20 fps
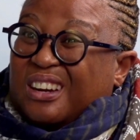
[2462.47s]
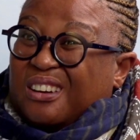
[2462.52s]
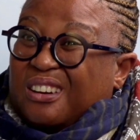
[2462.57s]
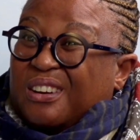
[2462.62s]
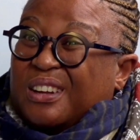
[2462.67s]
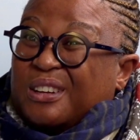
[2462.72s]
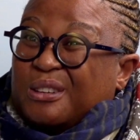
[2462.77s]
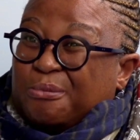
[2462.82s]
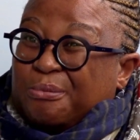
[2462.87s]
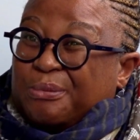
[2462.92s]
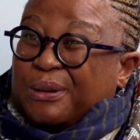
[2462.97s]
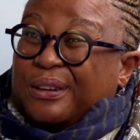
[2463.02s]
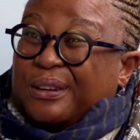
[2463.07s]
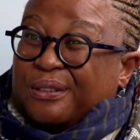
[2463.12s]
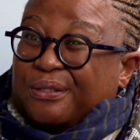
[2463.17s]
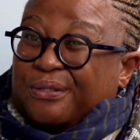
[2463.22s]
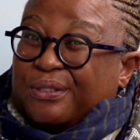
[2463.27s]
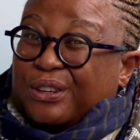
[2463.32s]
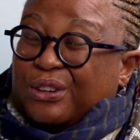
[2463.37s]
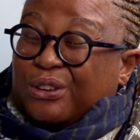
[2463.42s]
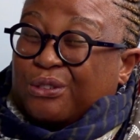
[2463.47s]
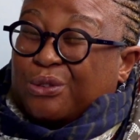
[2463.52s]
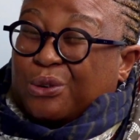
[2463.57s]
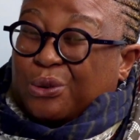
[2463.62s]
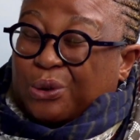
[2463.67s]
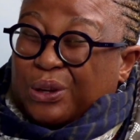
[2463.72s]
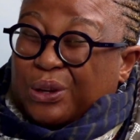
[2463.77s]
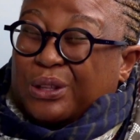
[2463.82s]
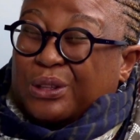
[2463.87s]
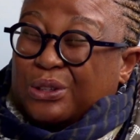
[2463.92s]
direct benefit of
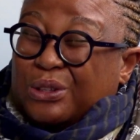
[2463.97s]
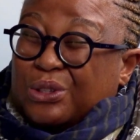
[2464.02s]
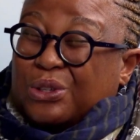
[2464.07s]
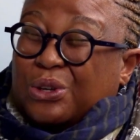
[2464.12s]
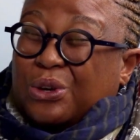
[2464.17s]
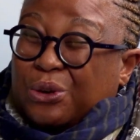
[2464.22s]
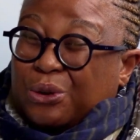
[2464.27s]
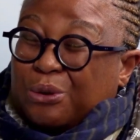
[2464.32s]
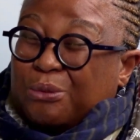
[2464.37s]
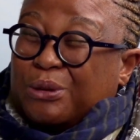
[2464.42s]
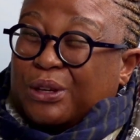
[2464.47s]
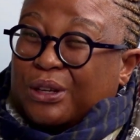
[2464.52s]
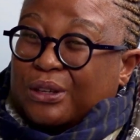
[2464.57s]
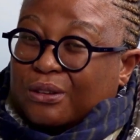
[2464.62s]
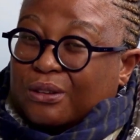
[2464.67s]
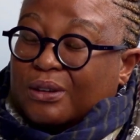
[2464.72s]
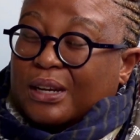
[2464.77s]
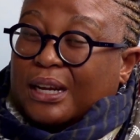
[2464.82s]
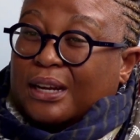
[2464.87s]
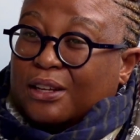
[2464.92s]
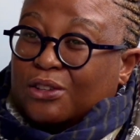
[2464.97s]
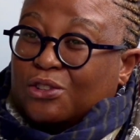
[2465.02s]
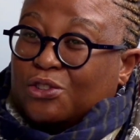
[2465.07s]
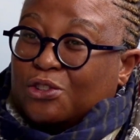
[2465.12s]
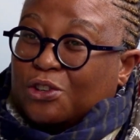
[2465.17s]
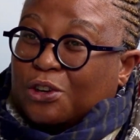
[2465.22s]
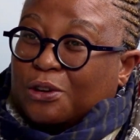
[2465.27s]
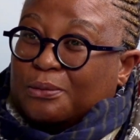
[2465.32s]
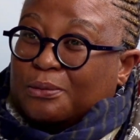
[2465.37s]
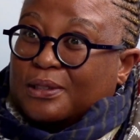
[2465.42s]
growing this economy, creating
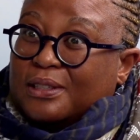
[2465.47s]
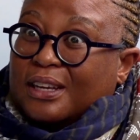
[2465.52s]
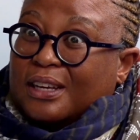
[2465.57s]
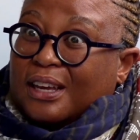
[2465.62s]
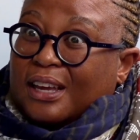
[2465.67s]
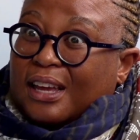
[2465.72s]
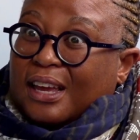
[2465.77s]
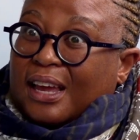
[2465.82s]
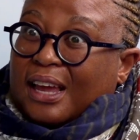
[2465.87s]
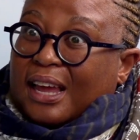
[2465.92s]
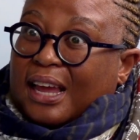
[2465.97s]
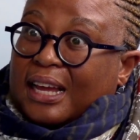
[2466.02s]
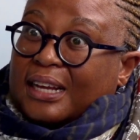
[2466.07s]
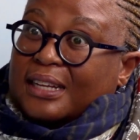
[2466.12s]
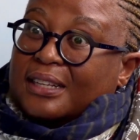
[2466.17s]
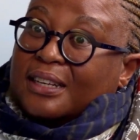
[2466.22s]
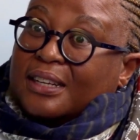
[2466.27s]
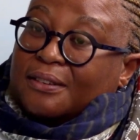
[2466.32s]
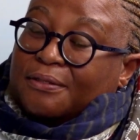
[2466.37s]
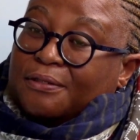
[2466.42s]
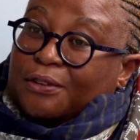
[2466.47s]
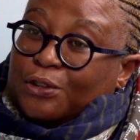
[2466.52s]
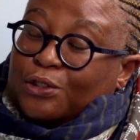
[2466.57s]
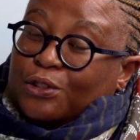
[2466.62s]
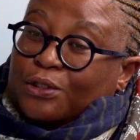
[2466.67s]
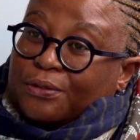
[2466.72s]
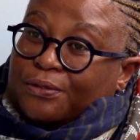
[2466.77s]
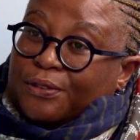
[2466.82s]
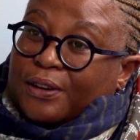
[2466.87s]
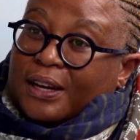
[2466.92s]
jobs, and
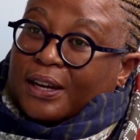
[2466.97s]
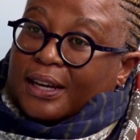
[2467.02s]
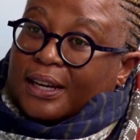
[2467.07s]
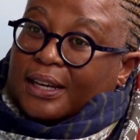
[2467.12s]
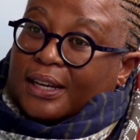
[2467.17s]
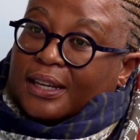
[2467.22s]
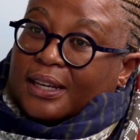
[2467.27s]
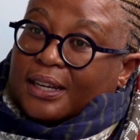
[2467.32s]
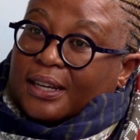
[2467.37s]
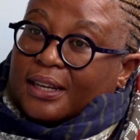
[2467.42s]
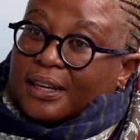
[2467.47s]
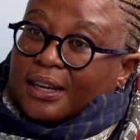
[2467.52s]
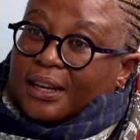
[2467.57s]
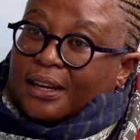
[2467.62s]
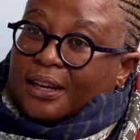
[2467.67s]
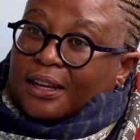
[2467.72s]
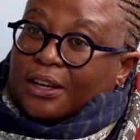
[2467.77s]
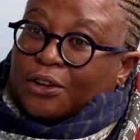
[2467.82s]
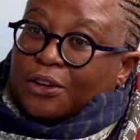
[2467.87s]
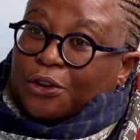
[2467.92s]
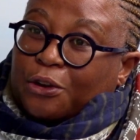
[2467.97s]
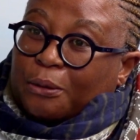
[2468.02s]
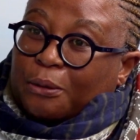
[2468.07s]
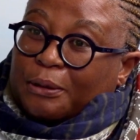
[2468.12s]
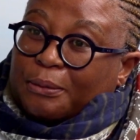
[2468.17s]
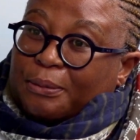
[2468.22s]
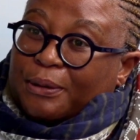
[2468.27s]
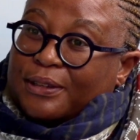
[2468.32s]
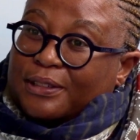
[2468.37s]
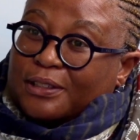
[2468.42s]
diversifying
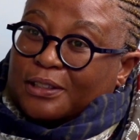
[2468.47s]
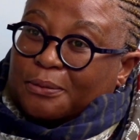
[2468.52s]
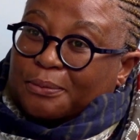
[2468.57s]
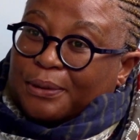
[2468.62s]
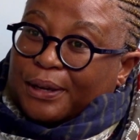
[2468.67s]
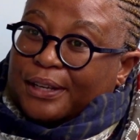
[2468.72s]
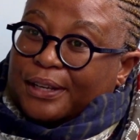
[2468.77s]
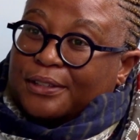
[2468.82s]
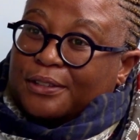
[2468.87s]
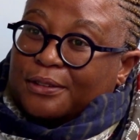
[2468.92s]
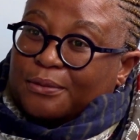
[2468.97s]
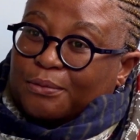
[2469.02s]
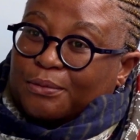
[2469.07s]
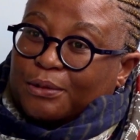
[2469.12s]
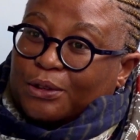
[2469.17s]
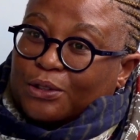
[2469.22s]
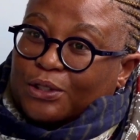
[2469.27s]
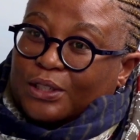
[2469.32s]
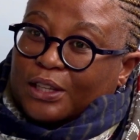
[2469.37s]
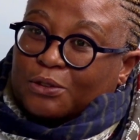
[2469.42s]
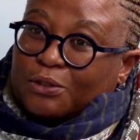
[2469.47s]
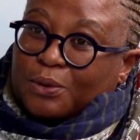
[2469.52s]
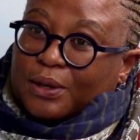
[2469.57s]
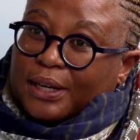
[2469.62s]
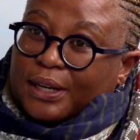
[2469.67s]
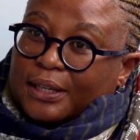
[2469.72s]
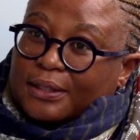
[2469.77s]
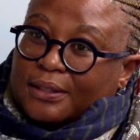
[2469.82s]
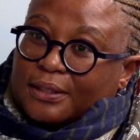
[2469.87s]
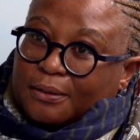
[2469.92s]
economic participation, because that's
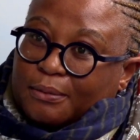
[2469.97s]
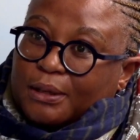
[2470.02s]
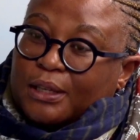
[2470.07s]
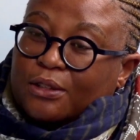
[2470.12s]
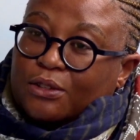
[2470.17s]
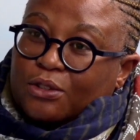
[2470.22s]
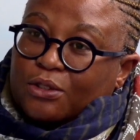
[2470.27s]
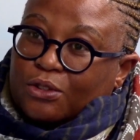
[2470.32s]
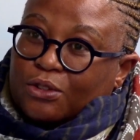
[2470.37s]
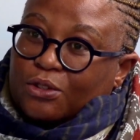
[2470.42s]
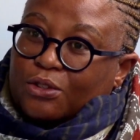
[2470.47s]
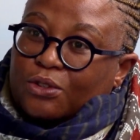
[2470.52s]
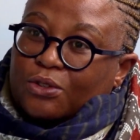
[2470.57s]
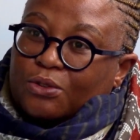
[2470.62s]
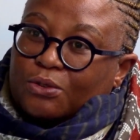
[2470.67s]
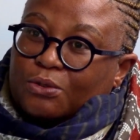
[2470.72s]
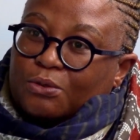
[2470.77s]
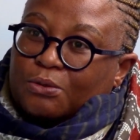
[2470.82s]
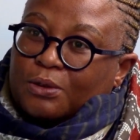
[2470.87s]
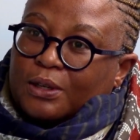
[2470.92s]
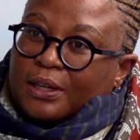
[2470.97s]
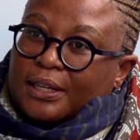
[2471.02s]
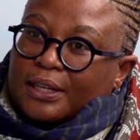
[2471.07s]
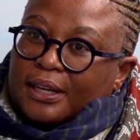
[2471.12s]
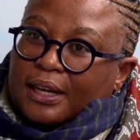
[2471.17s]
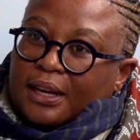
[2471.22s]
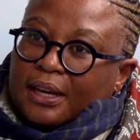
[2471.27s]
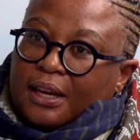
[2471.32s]
what SMEs do, right?